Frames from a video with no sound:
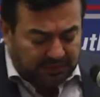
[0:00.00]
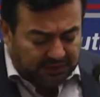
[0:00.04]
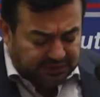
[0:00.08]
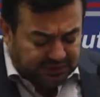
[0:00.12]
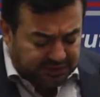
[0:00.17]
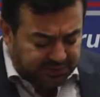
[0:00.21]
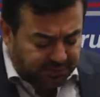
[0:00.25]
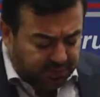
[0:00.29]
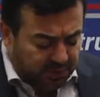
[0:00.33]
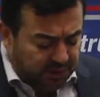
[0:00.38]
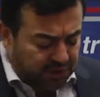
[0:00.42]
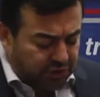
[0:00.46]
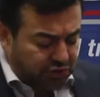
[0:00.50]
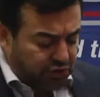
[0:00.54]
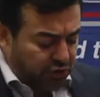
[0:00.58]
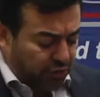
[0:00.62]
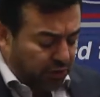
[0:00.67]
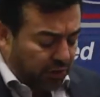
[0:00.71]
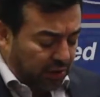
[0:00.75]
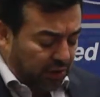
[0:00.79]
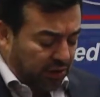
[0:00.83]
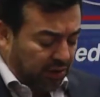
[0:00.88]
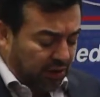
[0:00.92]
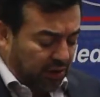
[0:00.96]

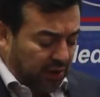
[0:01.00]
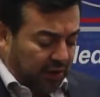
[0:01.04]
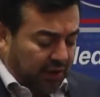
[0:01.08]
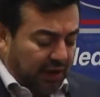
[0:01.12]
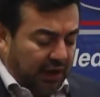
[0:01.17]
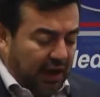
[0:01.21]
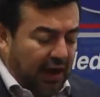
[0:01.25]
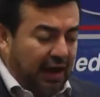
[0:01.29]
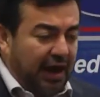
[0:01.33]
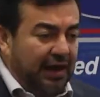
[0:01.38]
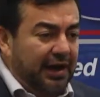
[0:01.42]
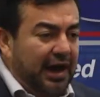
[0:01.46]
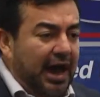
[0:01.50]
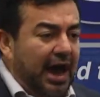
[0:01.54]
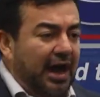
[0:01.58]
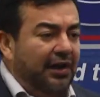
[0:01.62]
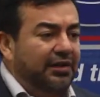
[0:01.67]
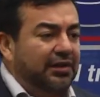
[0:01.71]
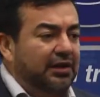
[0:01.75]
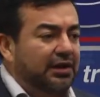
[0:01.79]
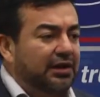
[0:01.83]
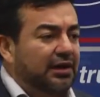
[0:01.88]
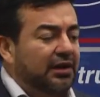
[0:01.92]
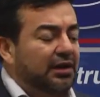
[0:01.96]
spiritual, and
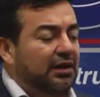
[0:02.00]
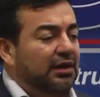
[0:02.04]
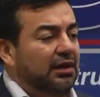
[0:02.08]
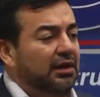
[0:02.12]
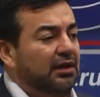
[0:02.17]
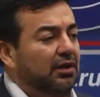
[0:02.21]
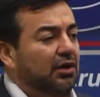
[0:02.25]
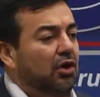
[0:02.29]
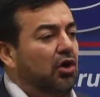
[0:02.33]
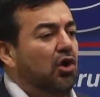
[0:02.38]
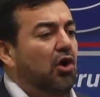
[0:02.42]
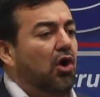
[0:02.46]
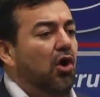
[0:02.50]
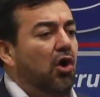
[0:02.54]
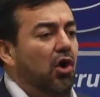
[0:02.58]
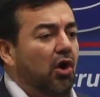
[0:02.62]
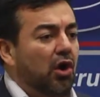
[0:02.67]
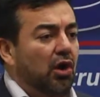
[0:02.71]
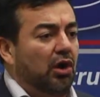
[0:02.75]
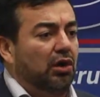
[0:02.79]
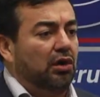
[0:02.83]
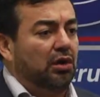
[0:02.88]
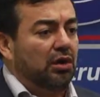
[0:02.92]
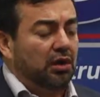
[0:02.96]
ethical
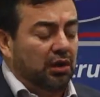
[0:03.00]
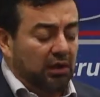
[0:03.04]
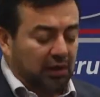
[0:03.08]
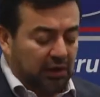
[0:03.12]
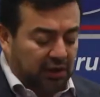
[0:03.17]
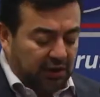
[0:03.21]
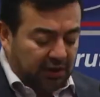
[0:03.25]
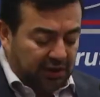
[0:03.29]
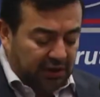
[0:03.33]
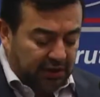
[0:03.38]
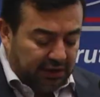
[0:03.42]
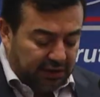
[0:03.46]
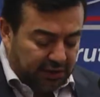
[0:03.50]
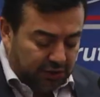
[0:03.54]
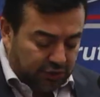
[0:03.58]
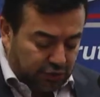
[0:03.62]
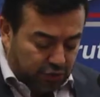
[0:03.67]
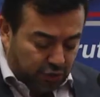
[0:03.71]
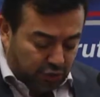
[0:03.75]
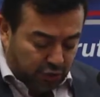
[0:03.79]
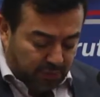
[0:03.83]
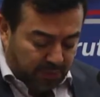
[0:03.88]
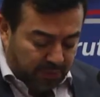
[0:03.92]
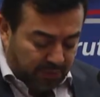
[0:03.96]
call
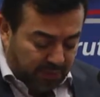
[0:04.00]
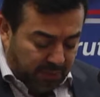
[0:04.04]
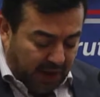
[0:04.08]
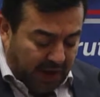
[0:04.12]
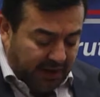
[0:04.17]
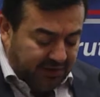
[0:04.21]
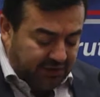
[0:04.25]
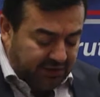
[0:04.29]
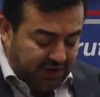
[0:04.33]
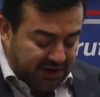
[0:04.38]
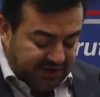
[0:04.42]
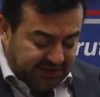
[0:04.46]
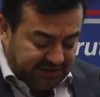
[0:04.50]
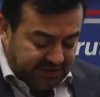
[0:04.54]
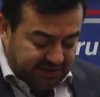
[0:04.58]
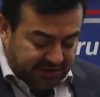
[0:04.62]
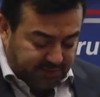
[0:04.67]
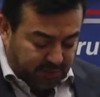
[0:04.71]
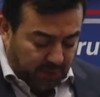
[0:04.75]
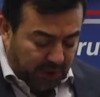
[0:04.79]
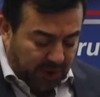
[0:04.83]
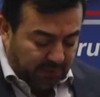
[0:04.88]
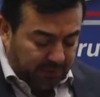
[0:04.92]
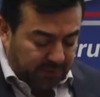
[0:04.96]
to address this
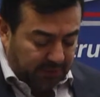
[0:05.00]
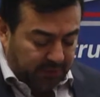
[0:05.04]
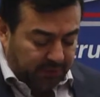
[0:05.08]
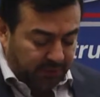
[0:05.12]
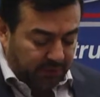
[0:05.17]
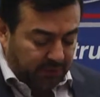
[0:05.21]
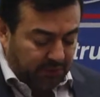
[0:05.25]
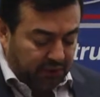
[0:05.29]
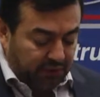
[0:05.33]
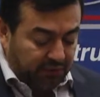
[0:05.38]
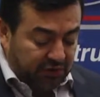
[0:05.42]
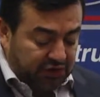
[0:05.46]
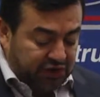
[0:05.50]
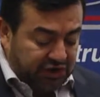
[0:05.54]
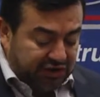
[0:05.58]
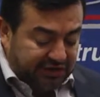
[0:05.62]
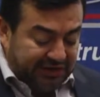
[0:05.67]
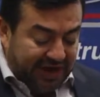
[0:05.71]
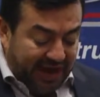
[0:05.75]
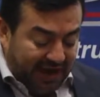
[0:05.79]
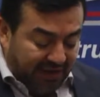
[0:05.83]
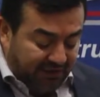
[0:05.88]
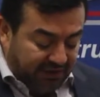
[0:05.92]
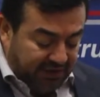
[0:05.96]
problem, which
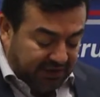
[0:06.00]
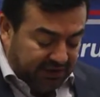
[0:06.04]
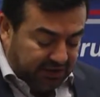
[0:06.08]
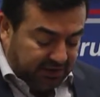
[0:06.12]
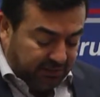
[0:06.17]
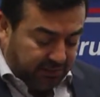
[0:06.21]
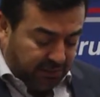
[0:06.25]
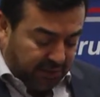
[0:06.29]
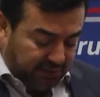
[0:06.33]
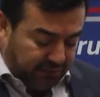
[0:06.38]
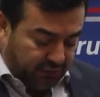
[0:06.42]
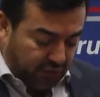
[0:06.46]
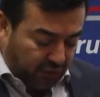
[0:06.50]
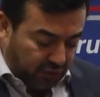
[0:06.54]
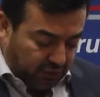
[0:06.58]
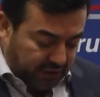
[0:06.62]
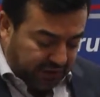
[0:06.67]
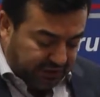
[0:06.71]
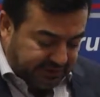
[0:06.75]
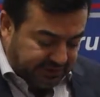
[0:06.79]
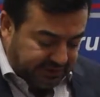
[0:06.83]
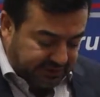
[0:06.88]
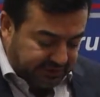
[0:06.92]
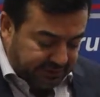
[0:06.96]
is evident before
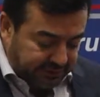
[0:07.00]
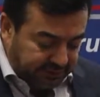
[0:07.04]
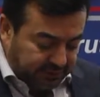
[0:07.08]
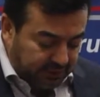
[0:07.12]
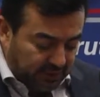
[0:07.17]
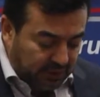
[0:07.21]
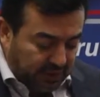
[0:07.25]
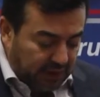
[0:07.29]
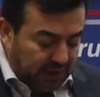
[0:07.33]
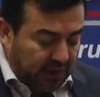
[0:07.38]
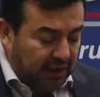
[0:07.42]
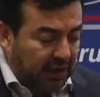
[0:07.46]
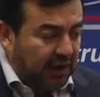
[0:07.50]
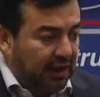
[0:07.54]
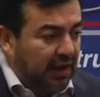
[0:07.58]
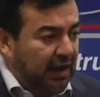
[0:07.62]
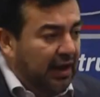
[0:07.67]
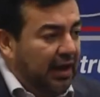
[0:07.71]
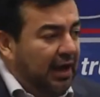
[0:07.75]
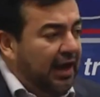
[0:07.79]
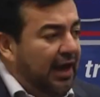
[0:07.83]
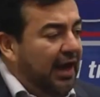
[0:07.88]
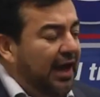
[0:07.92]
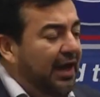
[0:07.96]
us.
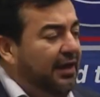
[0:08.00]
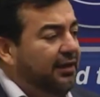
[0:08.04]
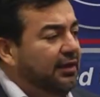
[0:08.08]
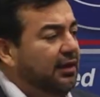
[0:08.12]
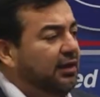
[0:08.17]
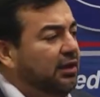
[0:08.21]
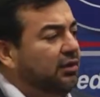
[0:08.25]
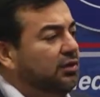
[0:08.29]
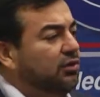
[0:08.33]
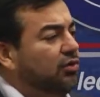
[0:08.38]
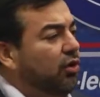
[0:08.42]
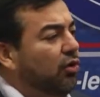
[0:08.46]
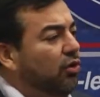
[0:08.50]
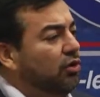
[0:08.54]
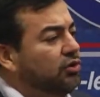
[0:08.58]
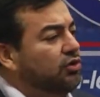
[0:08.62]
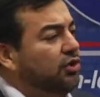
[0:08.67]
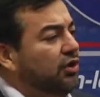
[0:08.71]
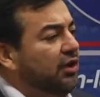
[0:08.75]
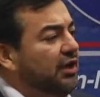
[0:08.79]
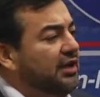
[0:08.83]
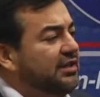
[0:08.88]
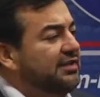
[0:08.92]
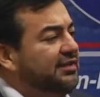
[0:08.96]
And the
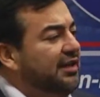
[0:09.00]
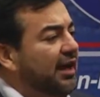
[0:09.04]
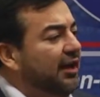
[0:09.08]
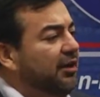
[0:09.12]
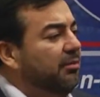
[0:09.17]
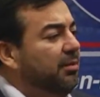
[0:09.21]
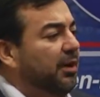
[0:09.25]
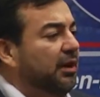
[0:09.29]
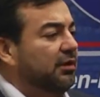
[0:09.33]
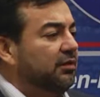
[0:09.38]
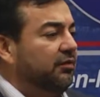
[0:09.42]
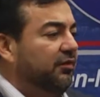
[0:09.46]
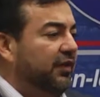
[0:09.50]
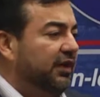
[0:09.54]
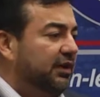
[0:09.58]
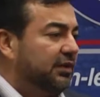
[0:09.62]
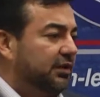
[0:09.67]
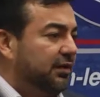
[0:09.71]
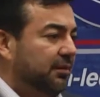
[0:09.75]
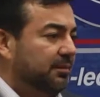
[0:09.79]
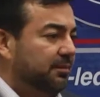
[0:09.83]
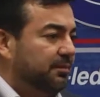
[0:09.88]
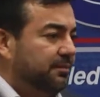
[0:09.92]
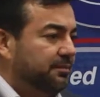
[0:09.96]
torture is not about
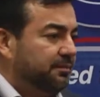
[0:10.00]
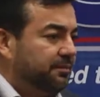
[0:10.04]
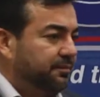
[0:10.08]
victim.